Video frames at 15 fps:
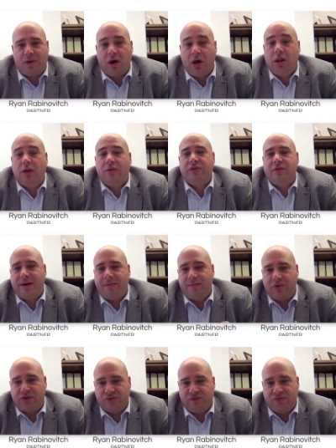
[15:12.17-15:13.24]
all of the
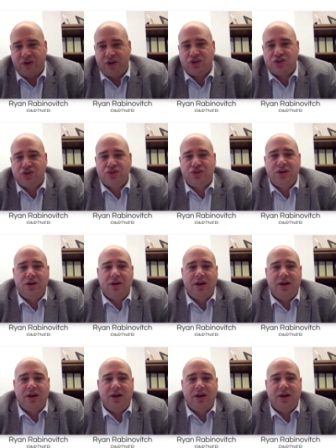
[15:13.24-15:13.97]
members of which